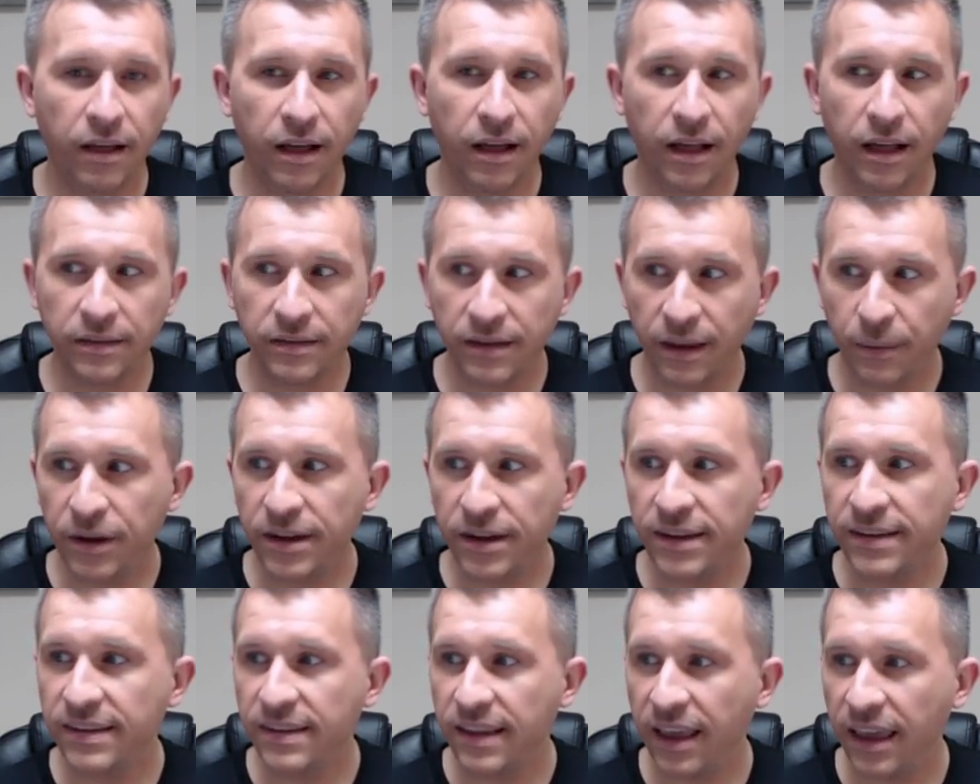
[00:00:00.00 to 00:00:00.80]
Someone
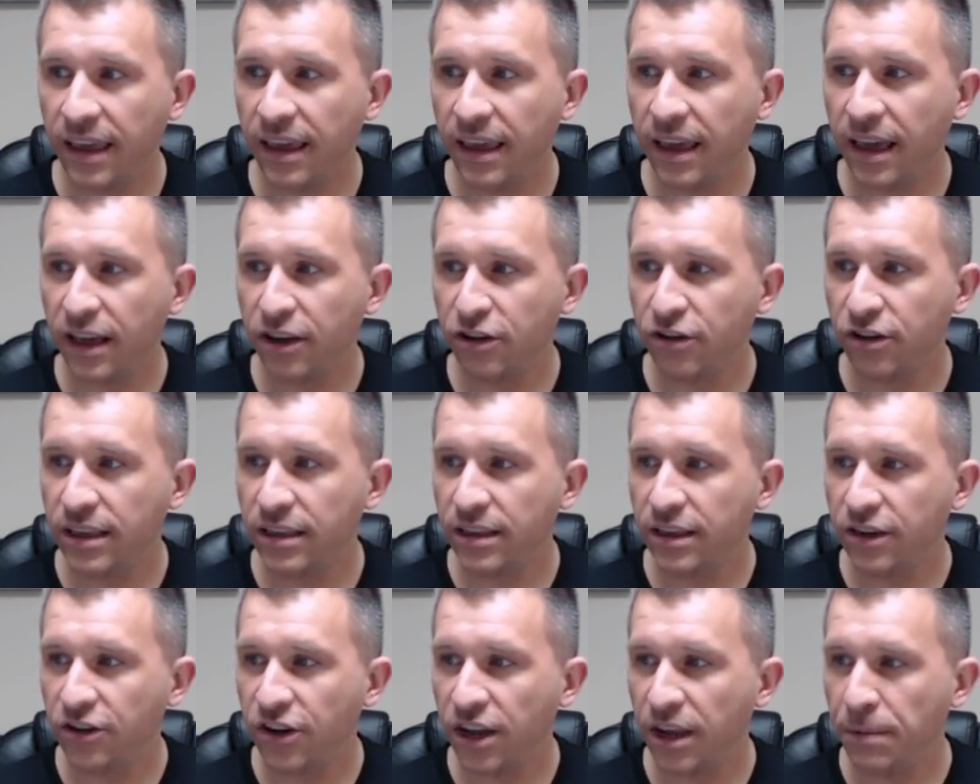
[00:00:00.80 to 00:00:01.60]
is saying, actually, in
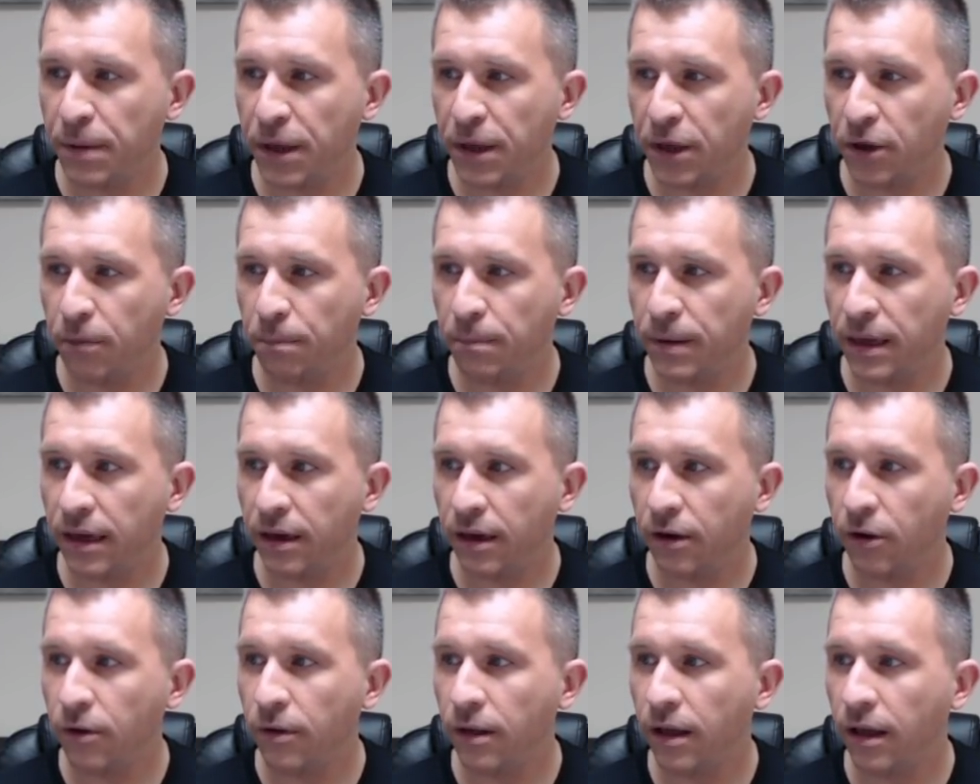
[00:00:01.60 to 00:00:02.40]
the chat, Pio
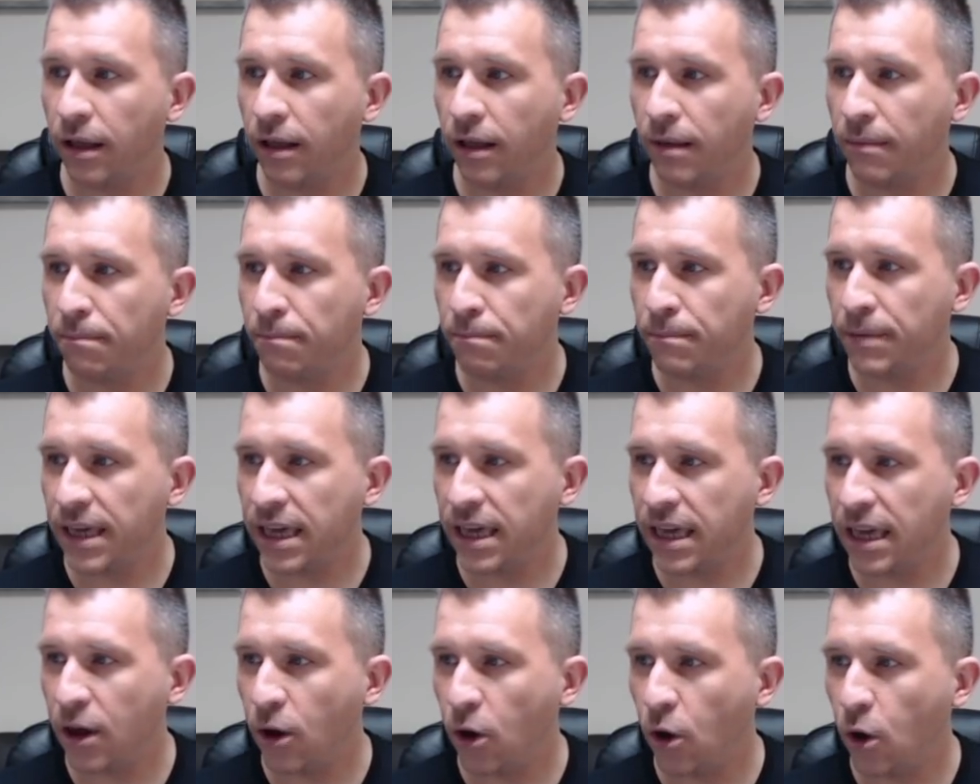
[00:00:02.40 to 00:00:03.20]

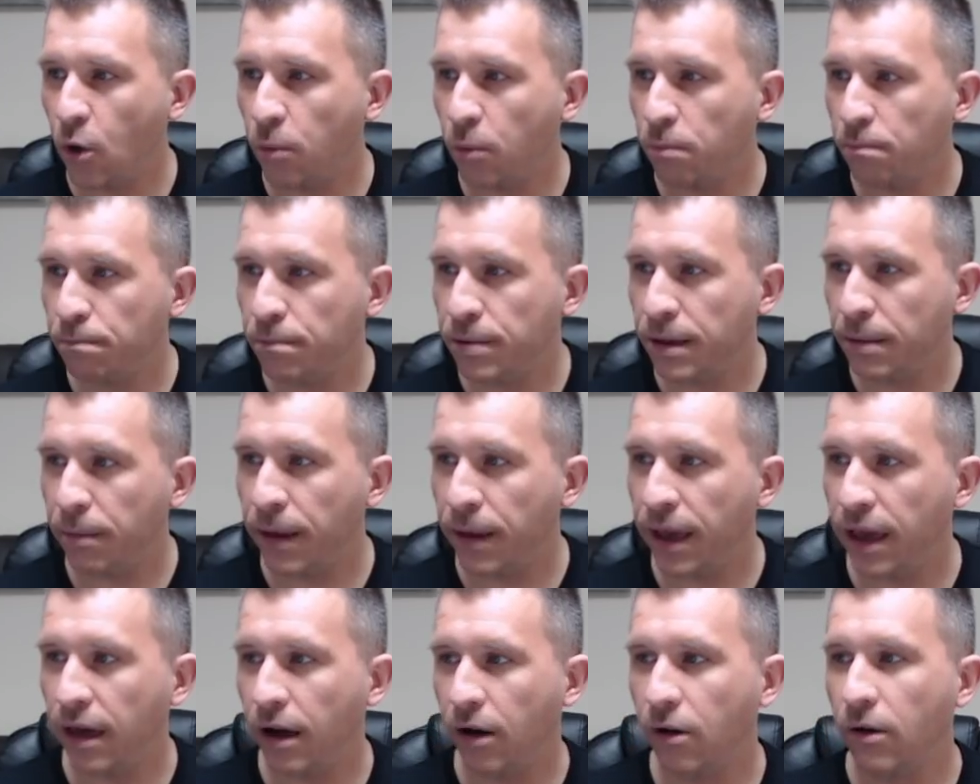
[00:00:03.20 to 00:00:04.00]

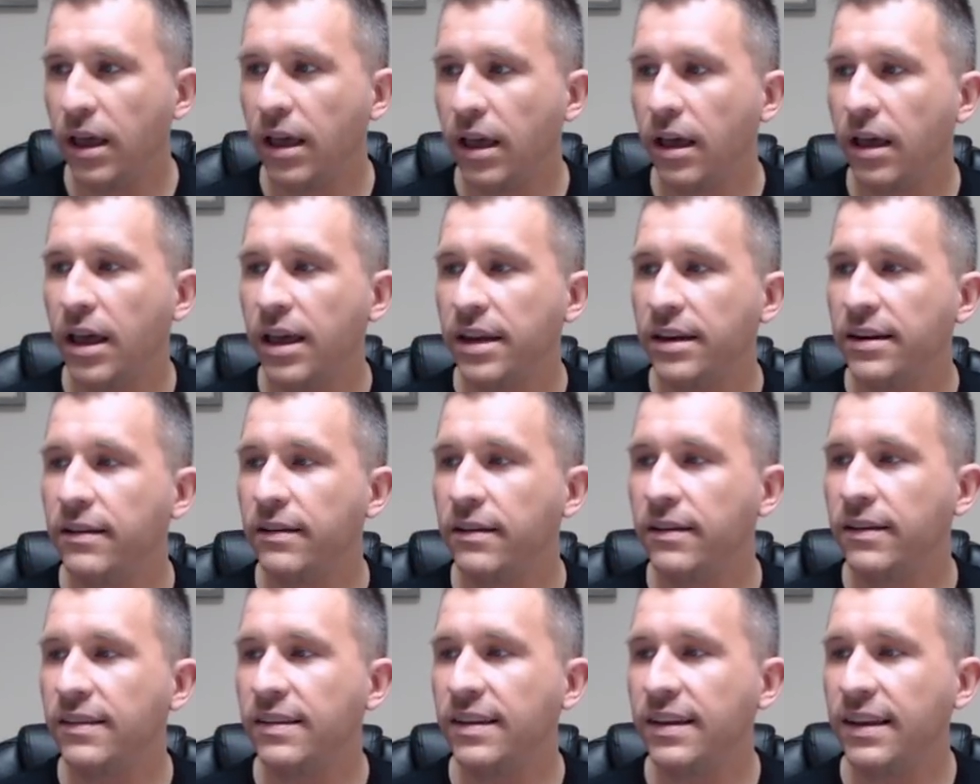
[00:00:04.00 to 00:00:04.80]
Pipeo. Did
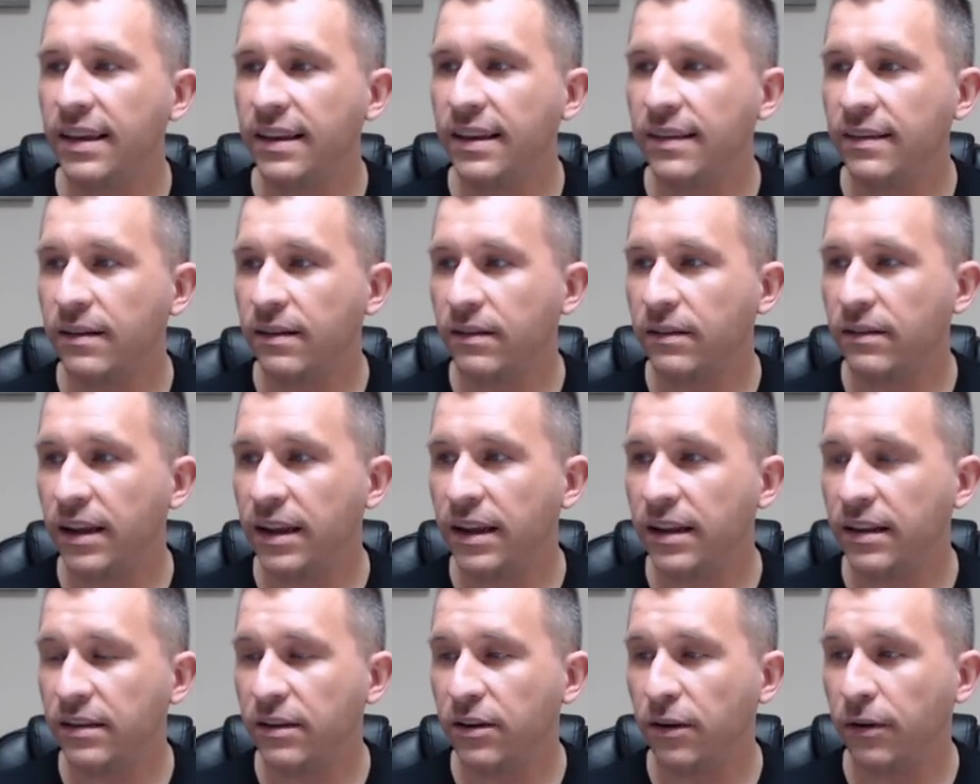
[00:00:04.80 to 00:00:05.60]
you see Esther's
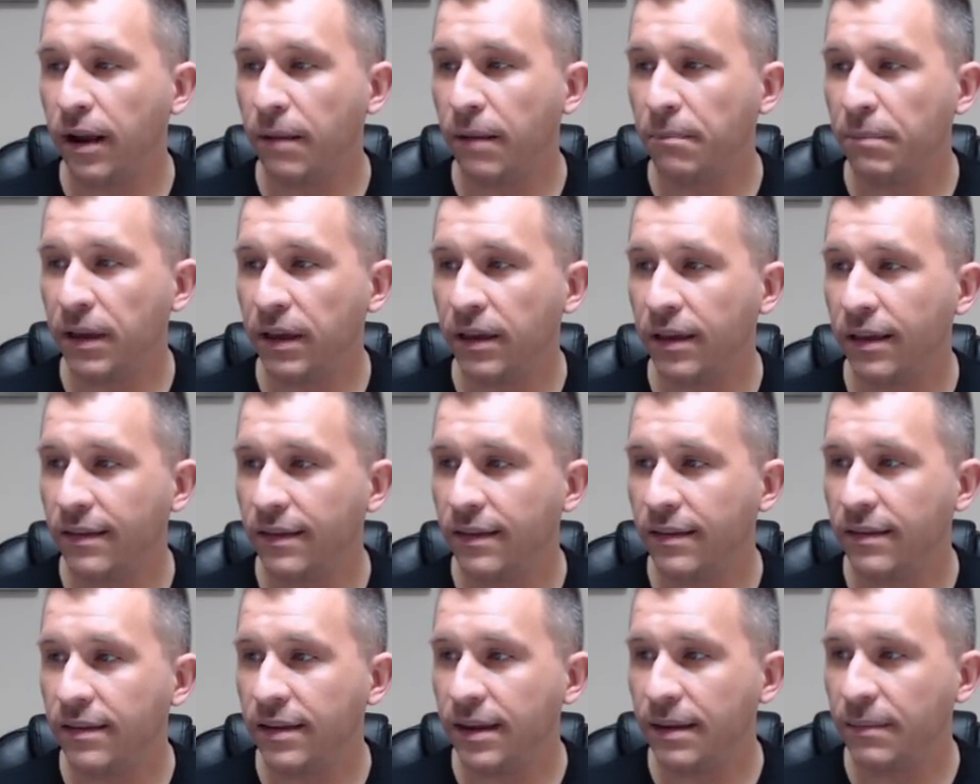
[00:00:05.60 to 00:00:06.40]
Instagram? Because
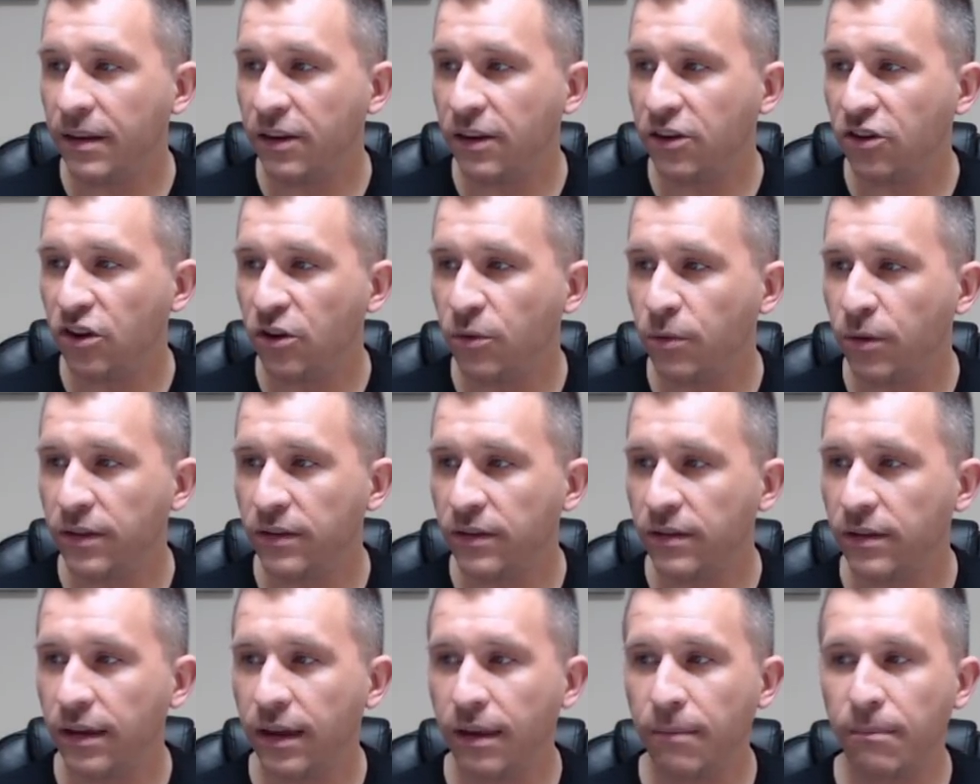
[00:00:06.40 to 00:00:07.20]
it seems as she
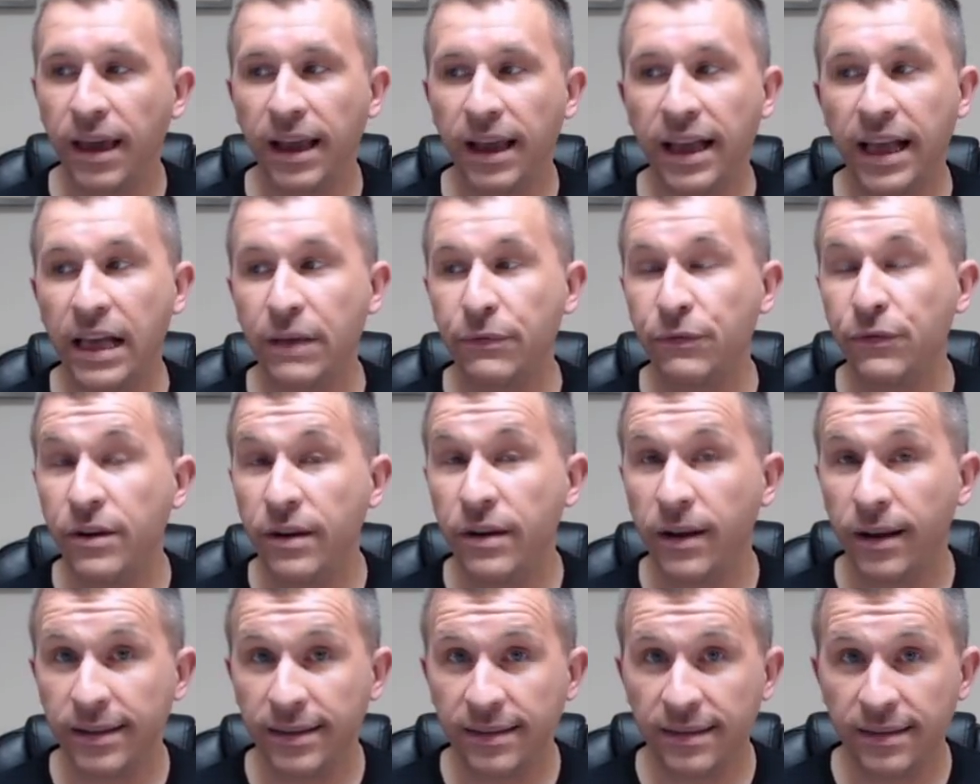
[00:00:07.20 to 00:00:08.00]
wants to come back. I've
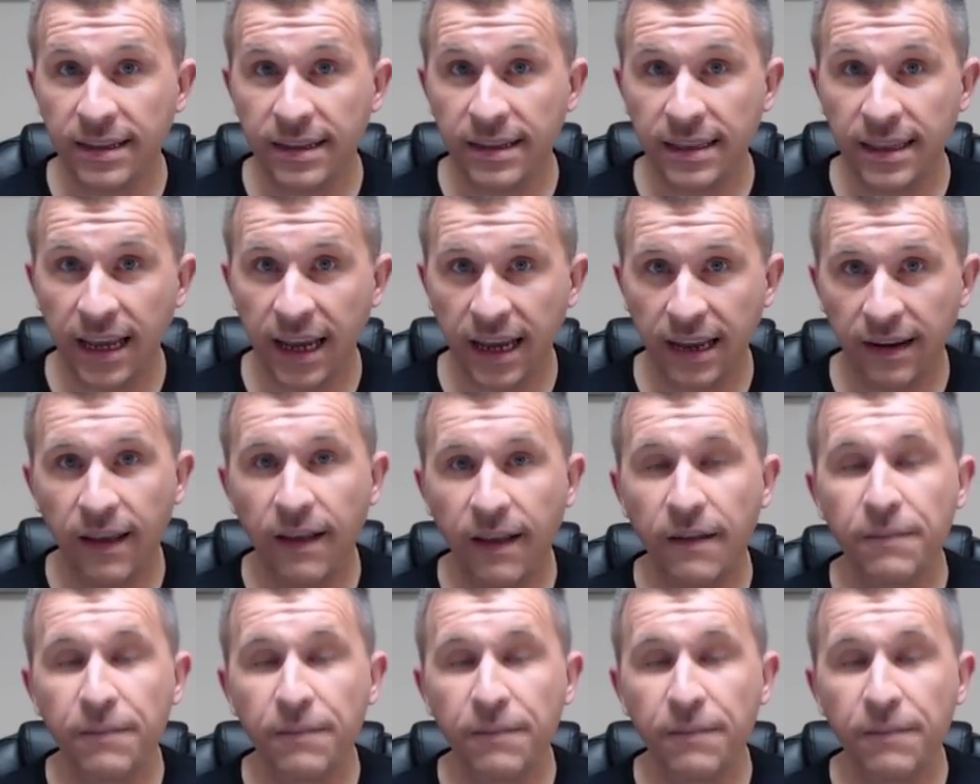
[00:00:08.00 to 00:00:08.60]
not seen that.